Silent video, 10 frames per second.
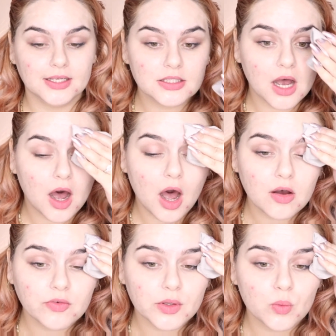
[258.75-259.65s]
It's
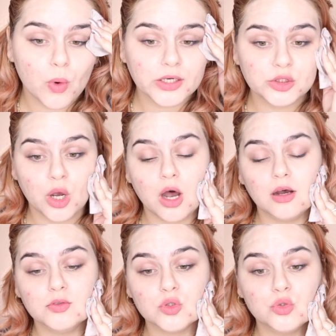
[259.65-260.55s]
off. It washed
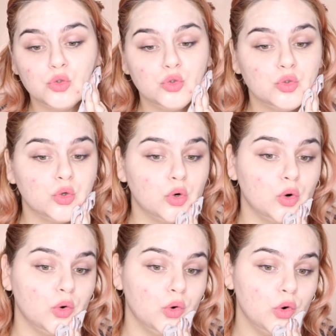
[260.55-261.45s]
off
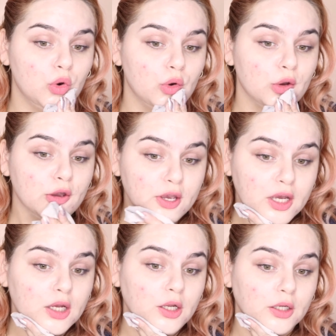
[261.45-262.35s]
so
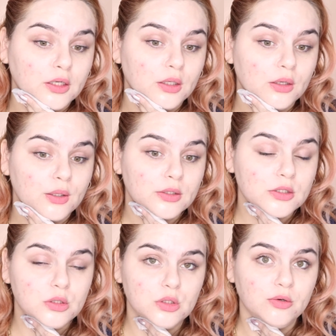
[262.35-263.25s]
good
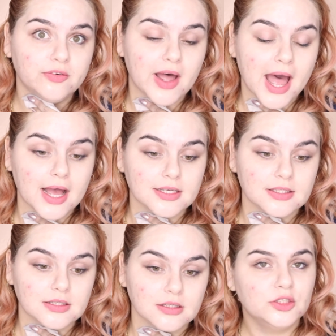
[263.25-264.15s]
and so
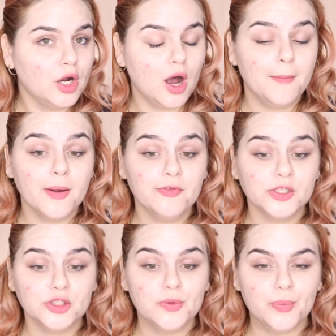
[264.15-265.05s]
fast. So on my
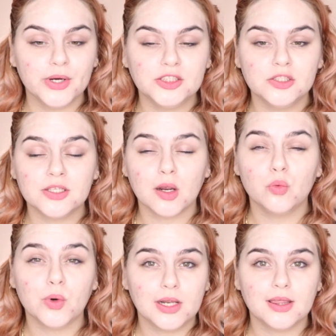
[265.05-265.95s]
first impressions, I
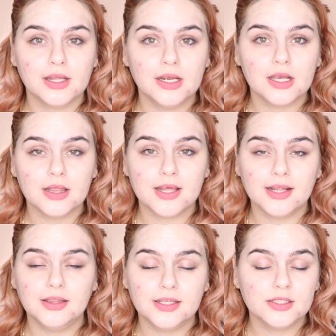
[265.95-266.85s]
really think
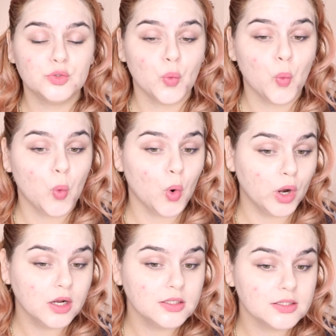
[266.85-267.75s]
that this
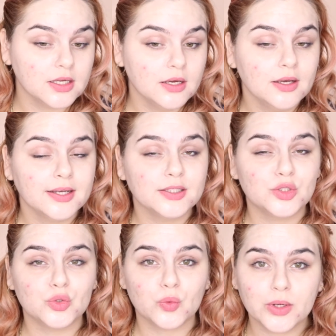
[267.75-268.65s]
works.
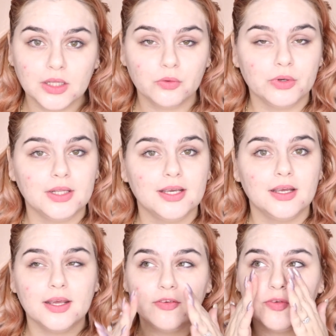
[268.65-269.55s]
It's really
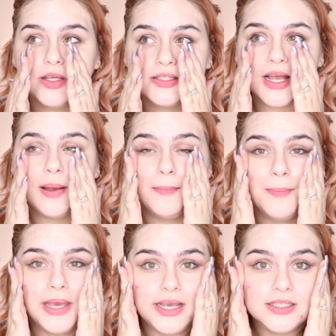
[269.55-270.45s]
good. It feels
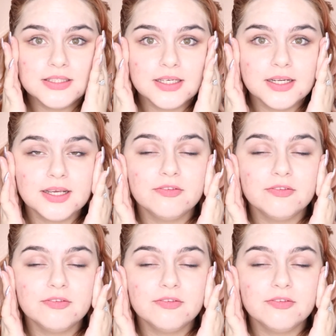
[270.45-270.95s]
amazing.